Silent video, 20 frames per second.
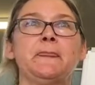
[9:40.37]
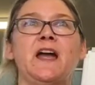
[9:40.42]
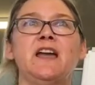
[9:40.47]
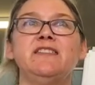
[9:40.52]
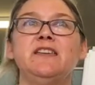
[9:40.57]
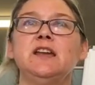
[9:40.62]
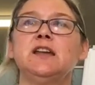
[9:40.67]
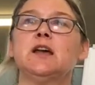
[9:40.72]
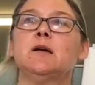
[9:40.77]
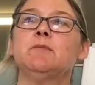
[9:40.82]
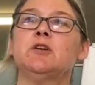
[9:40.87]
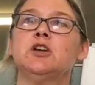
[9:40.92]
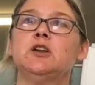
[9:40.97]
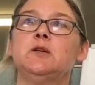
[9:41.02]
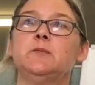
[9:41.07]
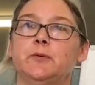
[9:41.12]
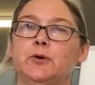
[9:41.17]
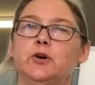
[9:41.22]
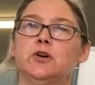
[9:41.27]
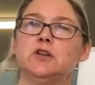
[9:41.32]
I think I'm going
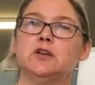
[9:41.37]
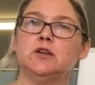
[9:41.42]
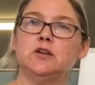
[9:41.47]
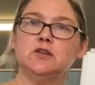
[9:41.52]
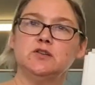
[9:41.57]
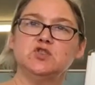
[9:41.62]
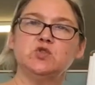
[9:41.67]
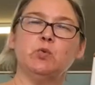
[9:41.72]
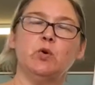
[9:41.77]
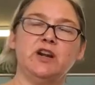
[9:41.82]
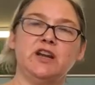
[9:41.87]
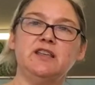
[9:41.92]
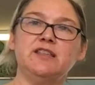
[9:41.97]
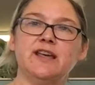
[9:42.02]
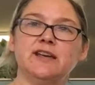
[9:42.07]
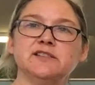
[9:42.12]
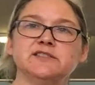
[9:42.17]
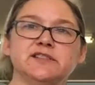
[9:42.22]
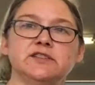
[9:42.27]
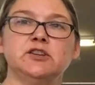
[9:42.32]
to put
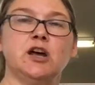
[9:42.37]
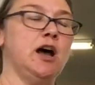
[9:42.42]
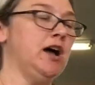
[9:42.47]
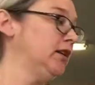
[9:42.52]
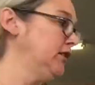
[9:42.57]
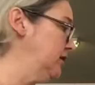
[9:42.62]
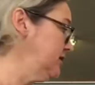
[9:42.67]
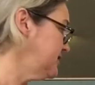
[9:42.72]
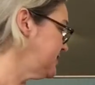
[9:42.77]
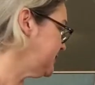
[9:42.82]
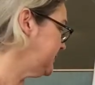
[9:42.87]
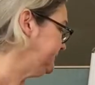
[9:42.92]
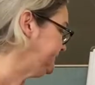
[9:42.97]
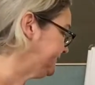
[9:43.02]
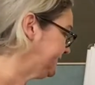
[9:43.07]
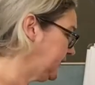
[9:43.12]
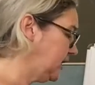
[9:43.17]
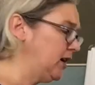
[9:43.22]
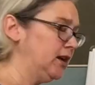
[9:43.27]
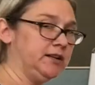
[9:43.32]
$20,000,
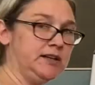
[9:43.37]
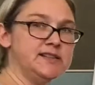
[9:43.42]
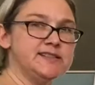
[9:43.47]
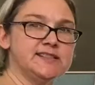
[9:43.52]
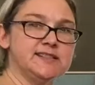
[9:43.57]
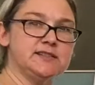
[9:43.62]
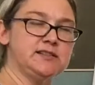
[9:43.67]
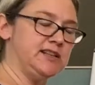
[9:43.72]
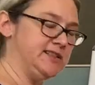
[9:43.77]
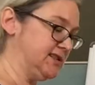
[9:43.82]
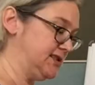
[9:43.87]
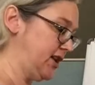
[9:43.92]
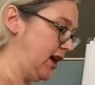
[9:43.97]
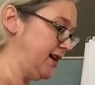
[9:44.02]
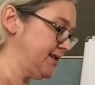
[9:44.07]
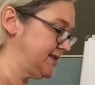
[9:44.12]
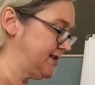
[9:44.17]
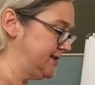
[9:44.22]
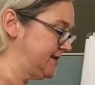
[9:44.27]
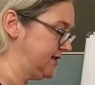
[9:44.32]
and let's
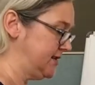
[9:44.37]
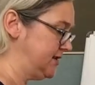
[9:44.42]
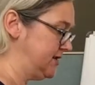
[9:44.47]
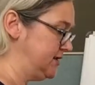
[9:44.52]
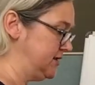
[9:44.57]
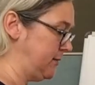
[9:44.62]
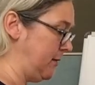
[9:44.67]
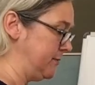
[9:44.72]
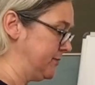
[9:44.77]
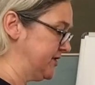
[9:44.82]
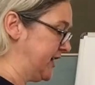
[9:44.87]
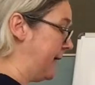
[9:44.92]
toss this into numbers.